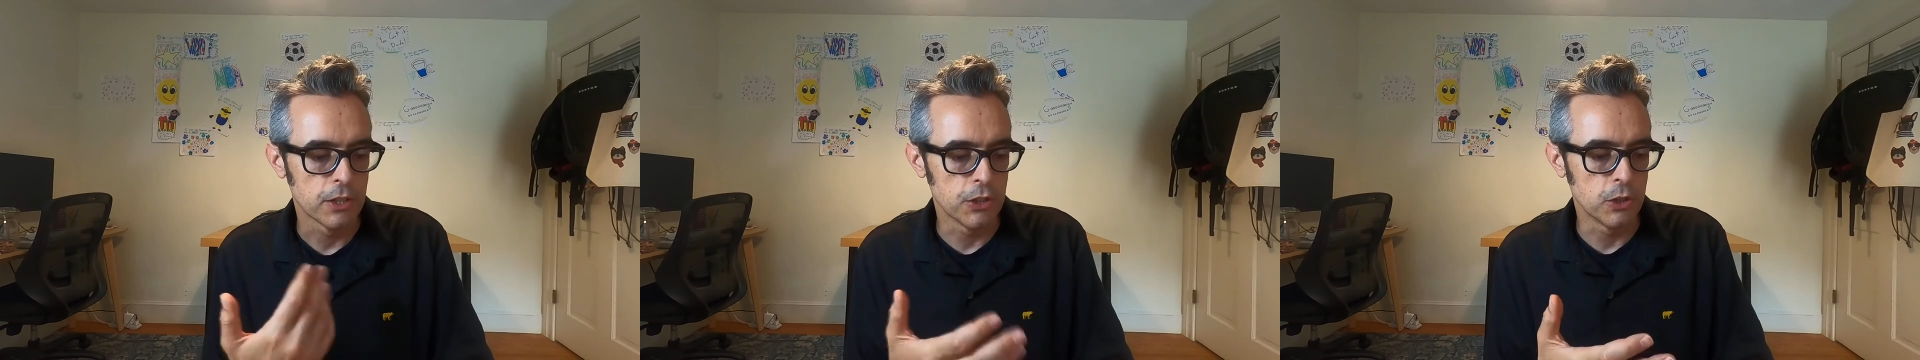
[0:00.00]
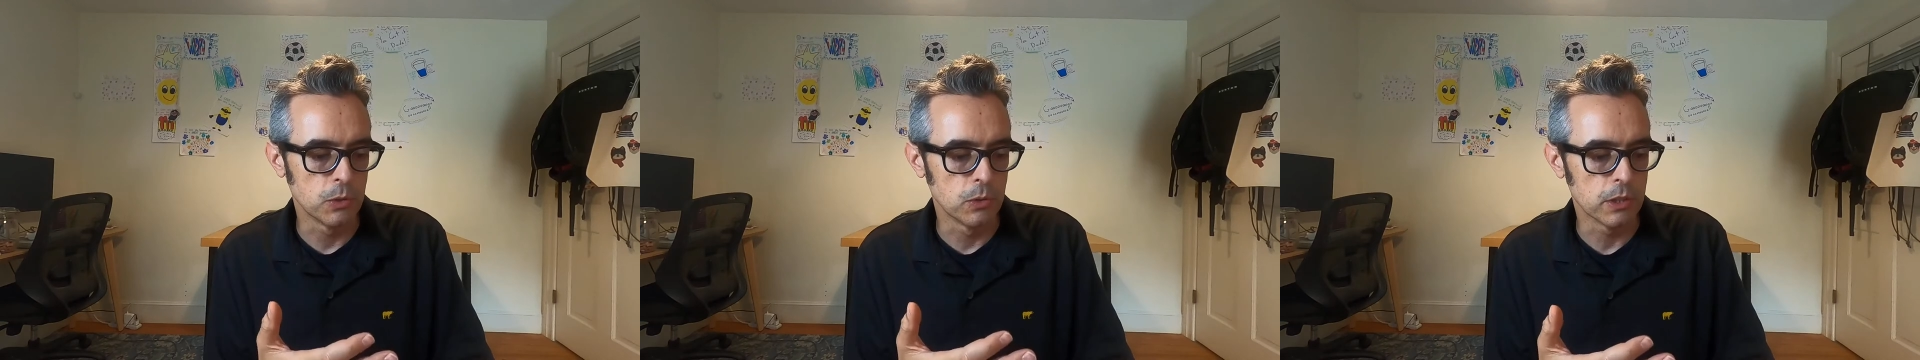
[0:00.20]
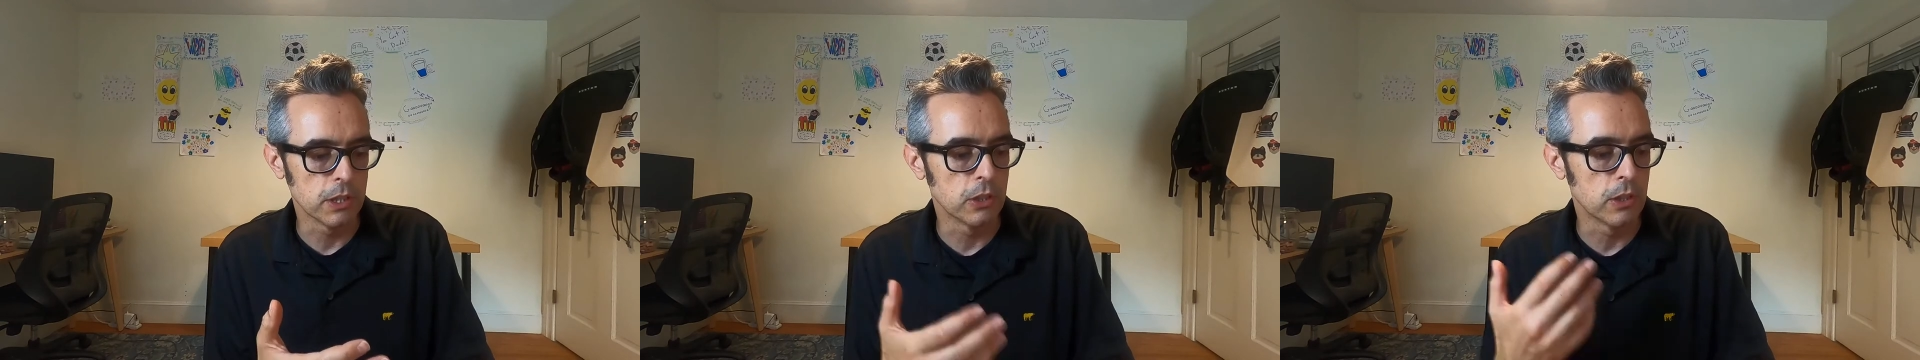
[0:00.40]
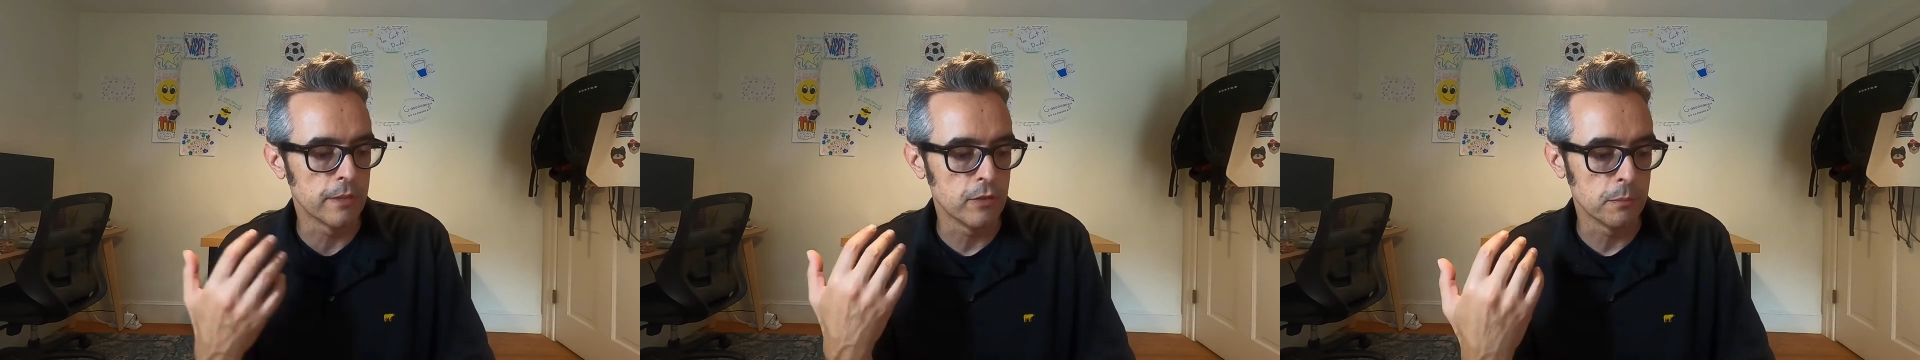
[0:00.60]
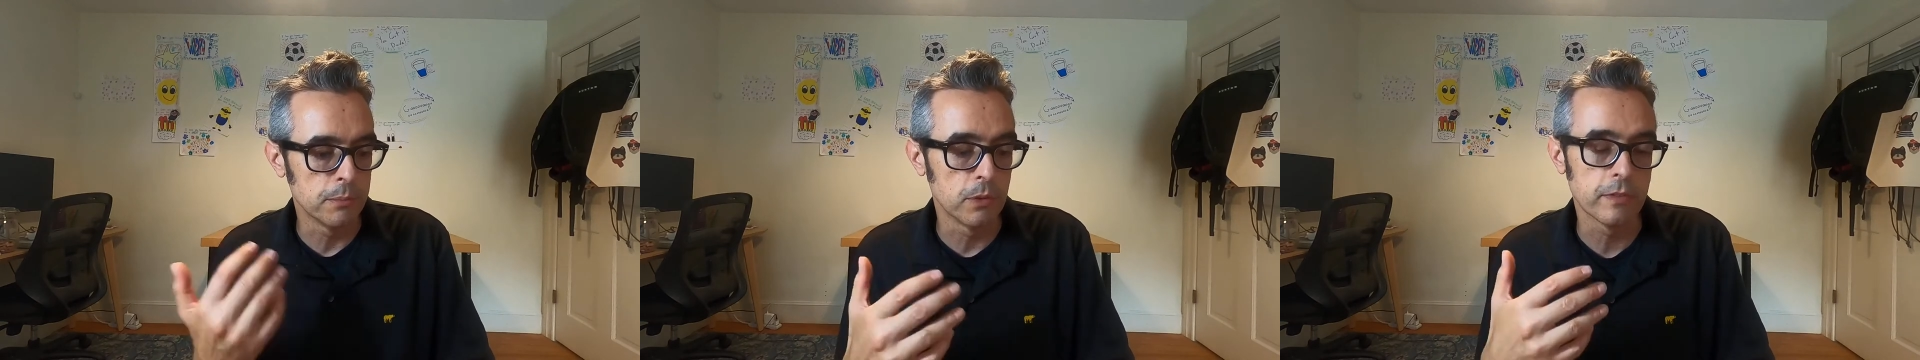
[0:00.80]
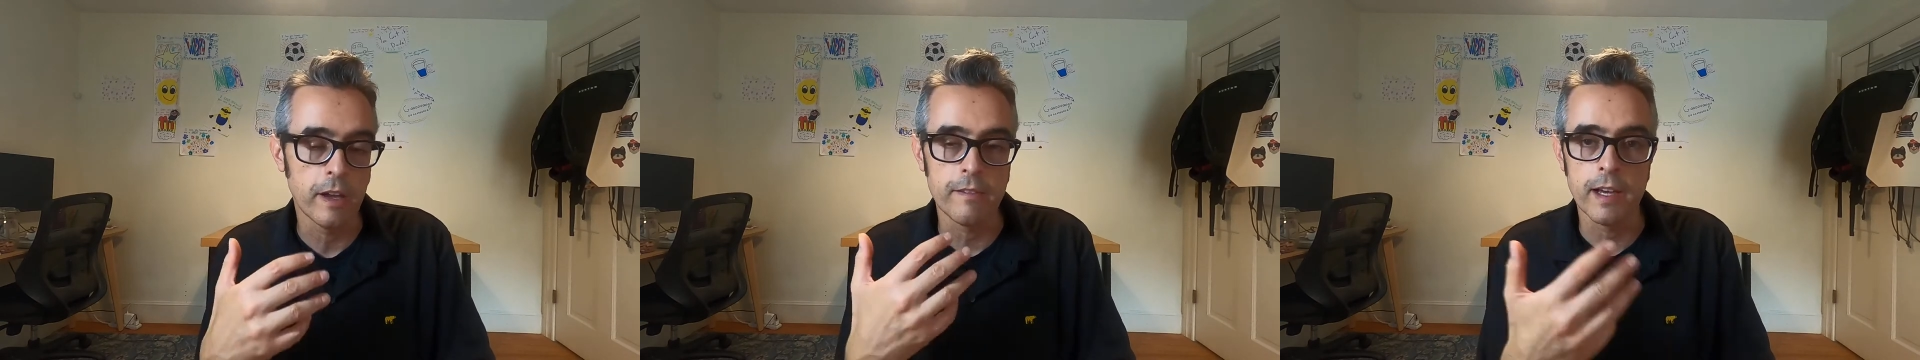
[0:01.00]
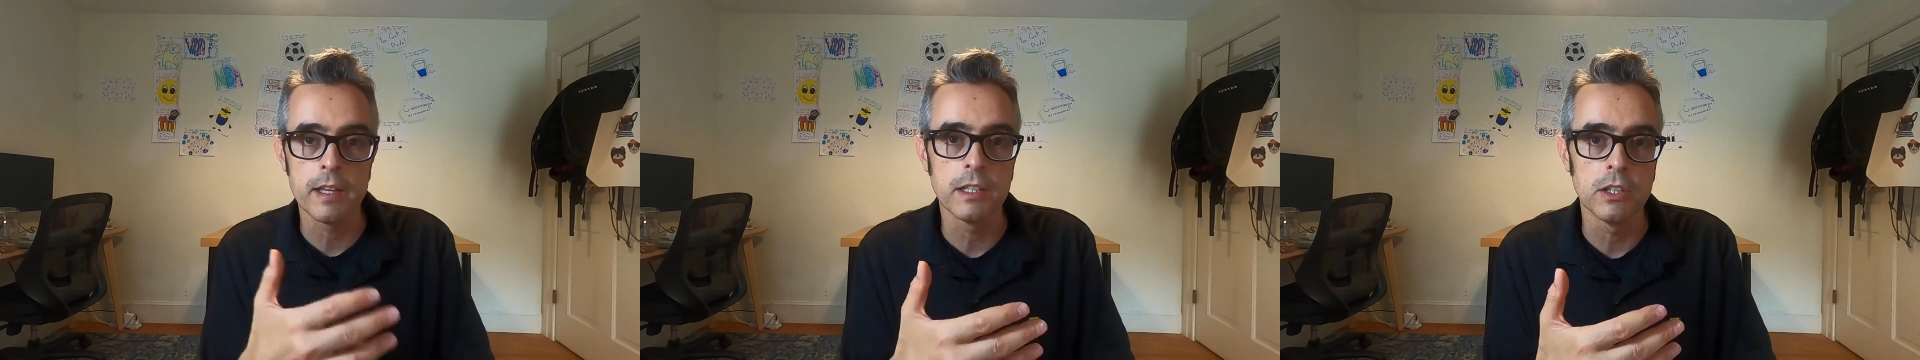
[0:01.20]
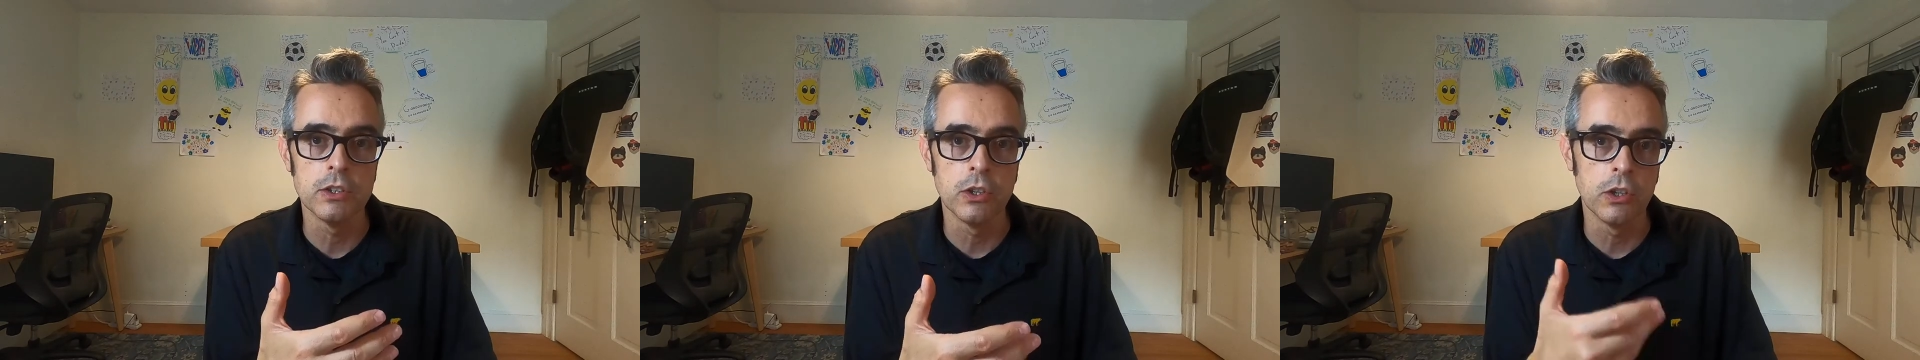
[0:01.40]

You, you know, if you put five hundred